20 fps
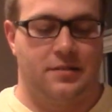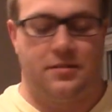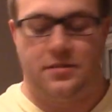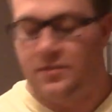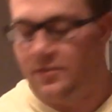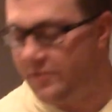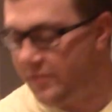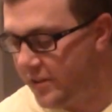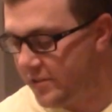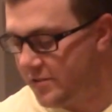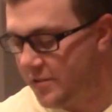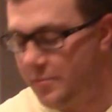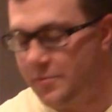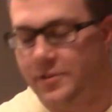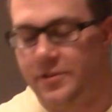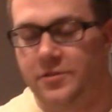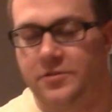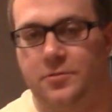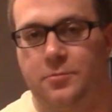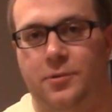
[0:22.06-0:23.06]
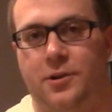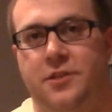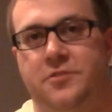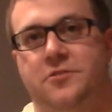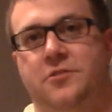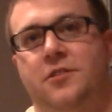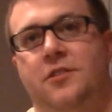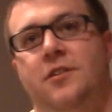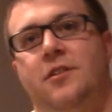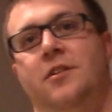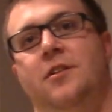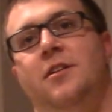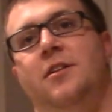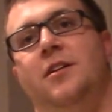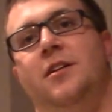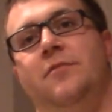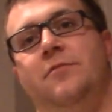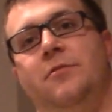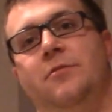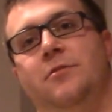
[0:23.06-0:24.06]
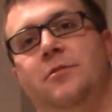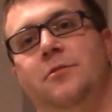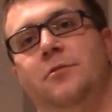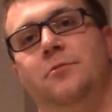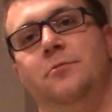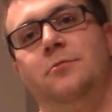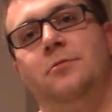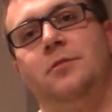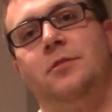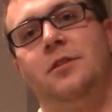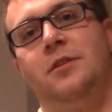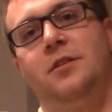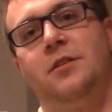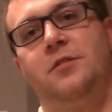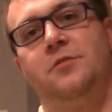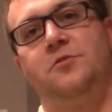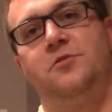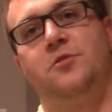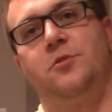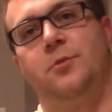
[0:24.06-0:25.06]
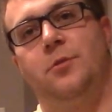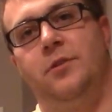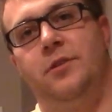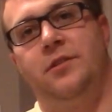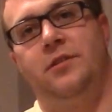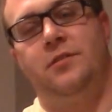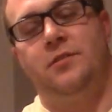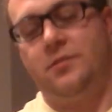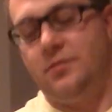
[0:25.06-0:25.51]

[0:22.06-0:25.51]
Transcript: find something else to watch. If you do, enjoy,